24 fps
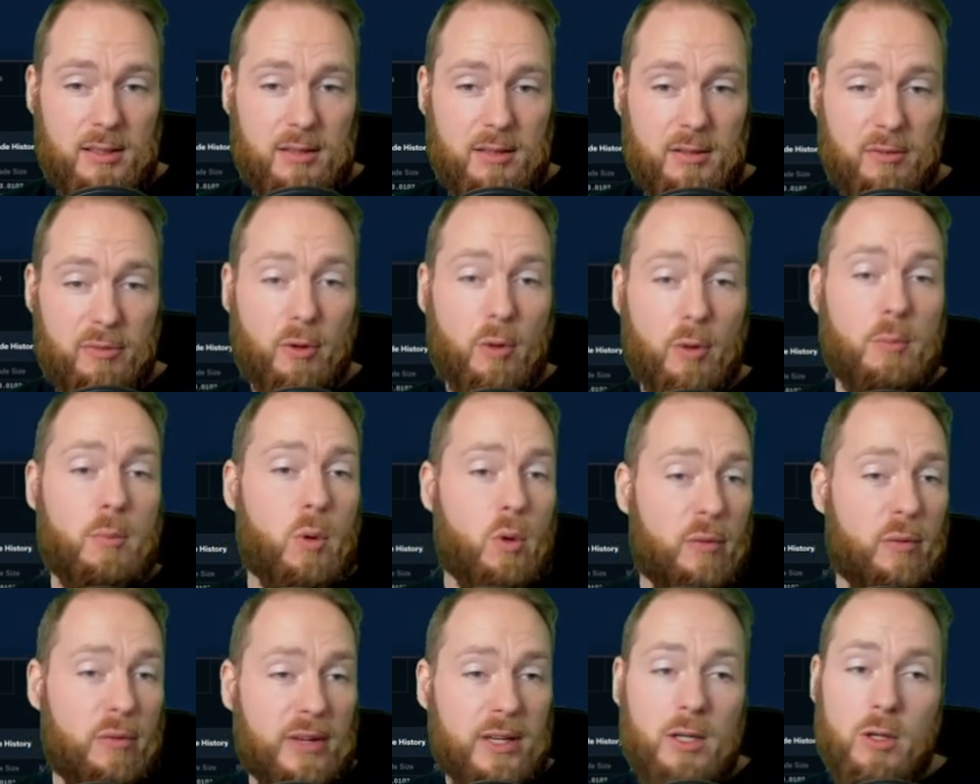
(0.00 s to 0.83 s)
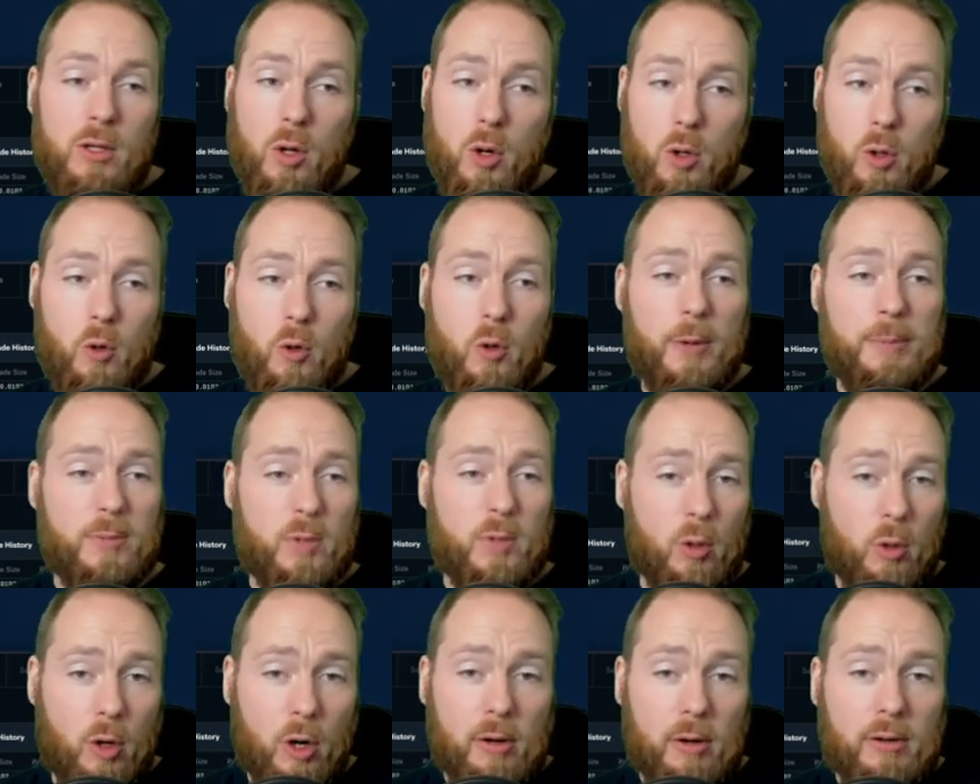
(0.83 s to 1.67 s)
for moving your
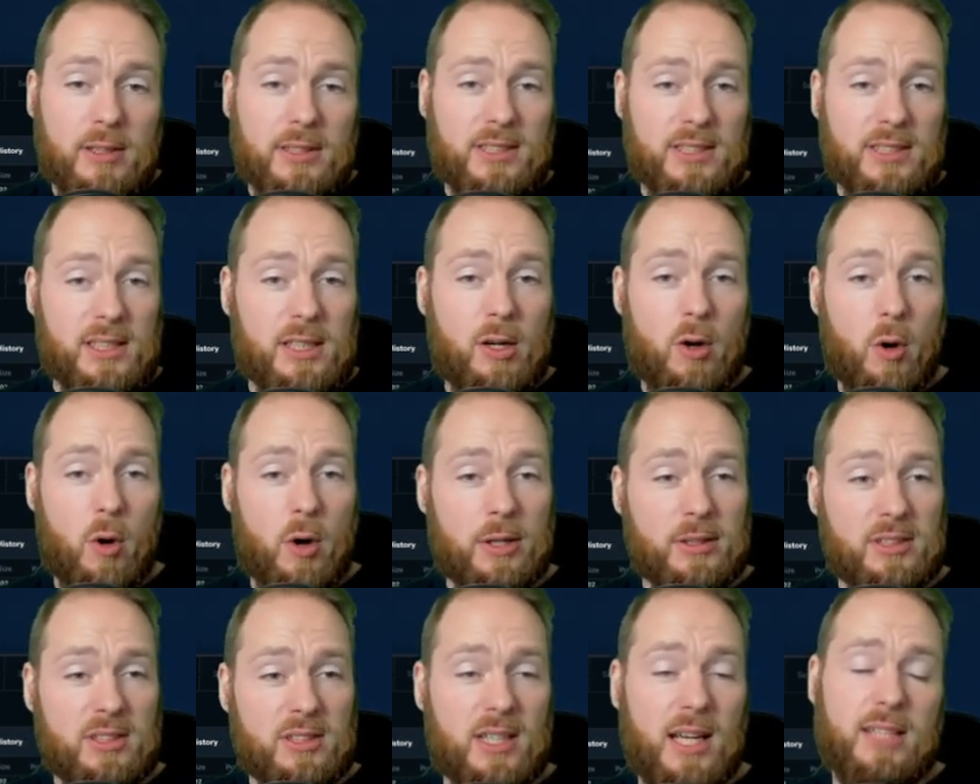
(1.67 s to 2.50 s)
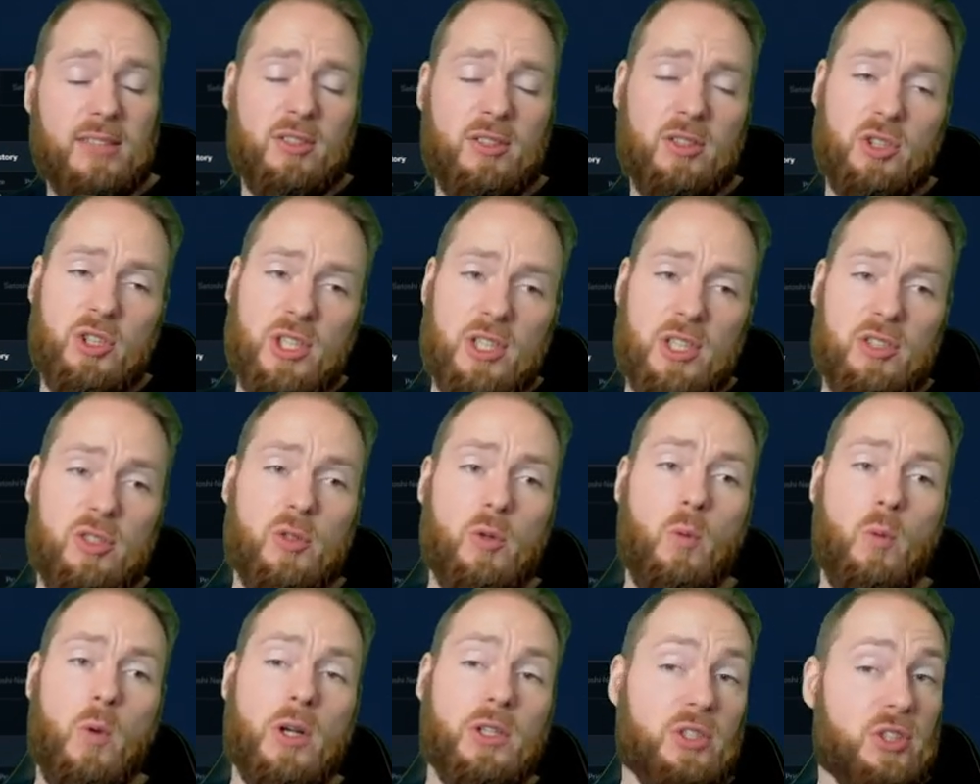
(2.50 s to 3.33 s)
cryptocurrency coins, I suggest
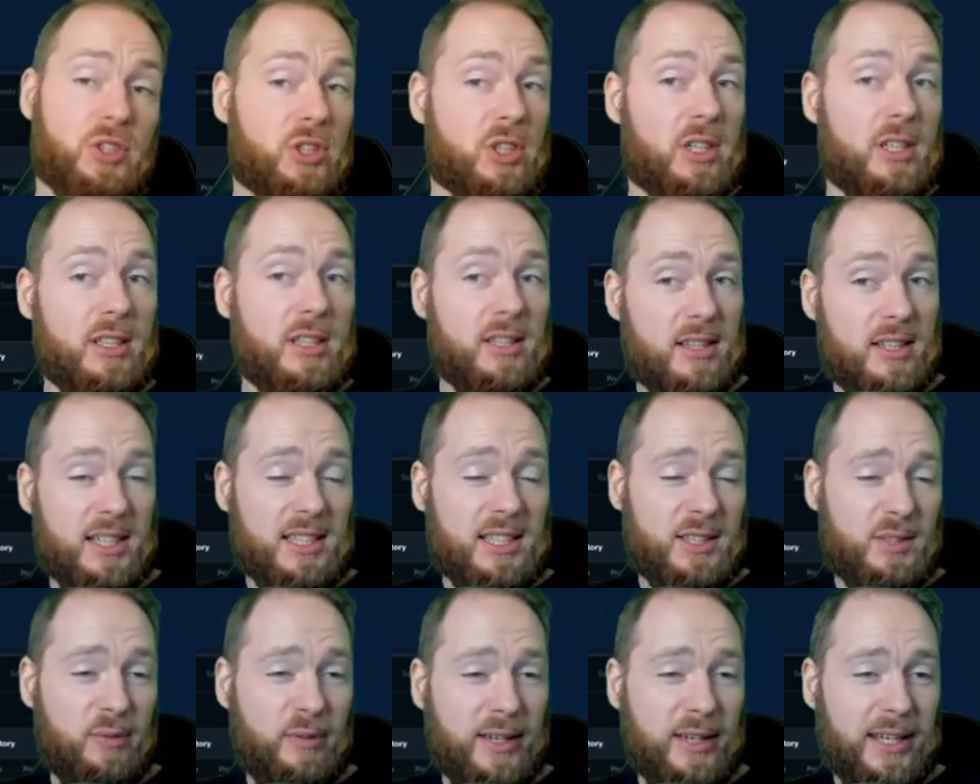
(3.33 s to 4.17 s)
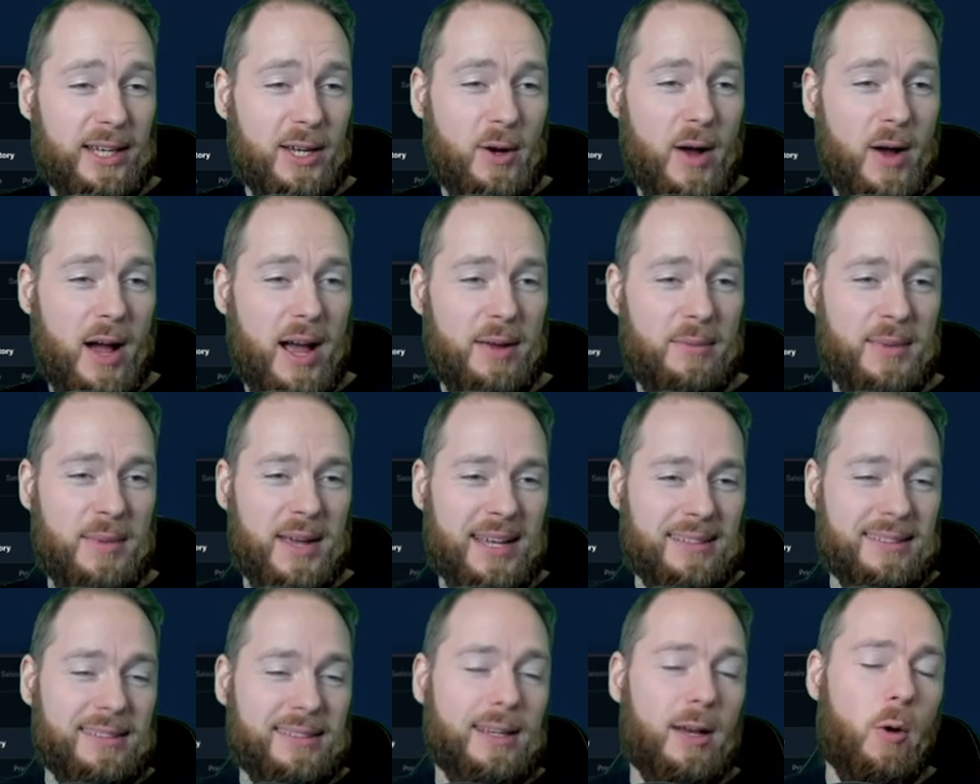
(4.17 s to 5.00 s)
you watch this video I
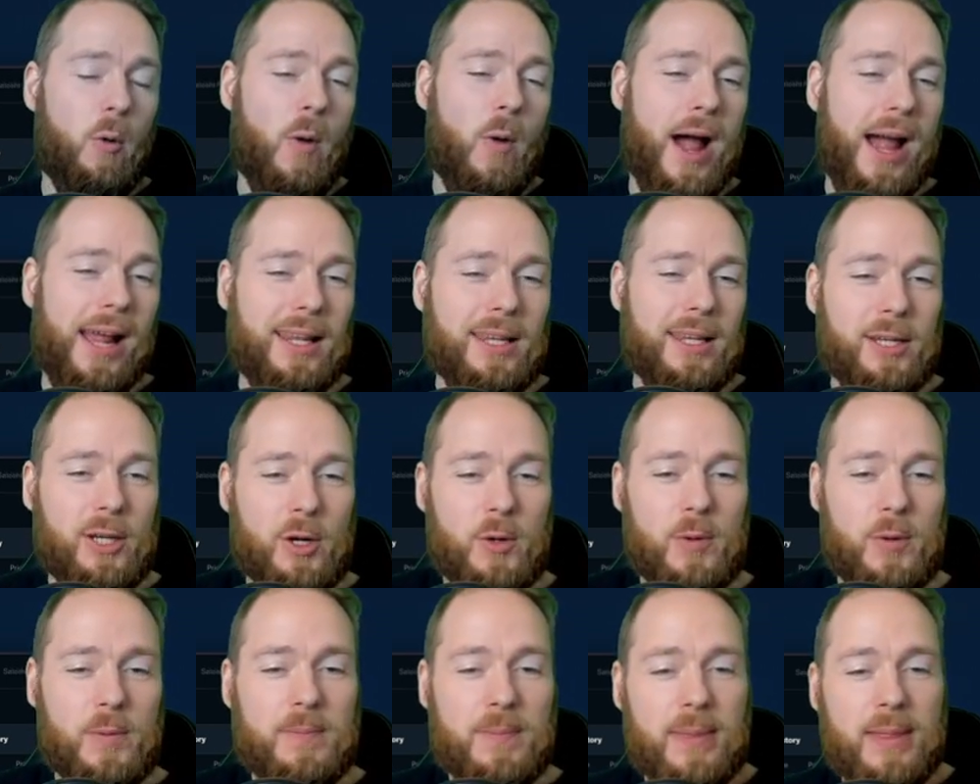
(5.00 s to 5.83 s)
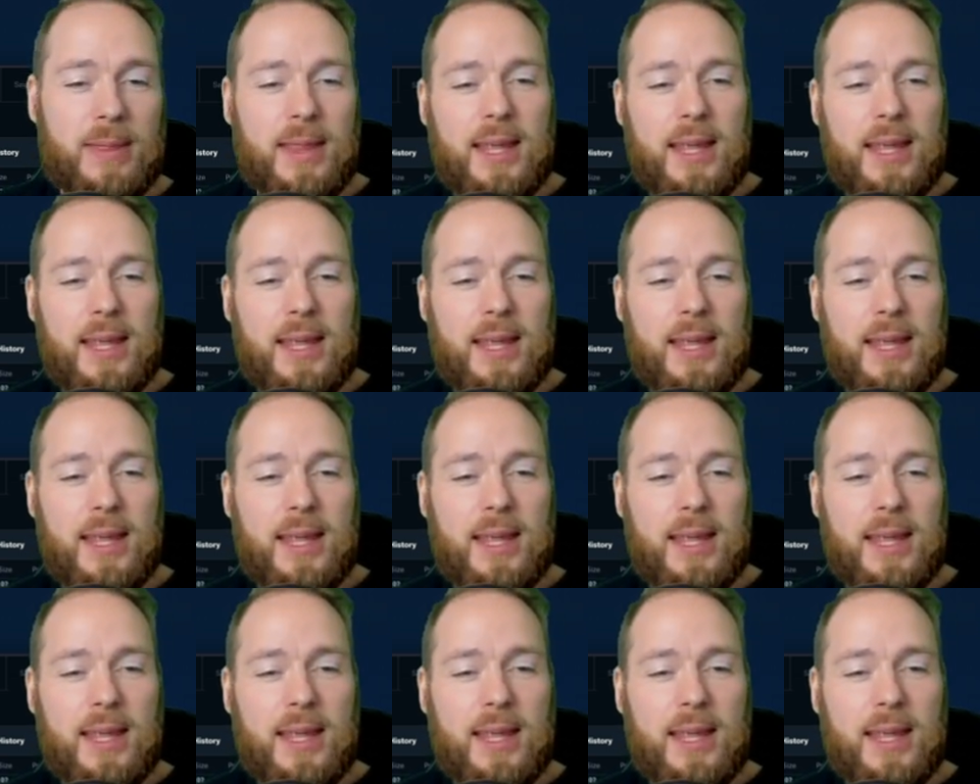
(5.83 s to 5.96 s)
made a while ago.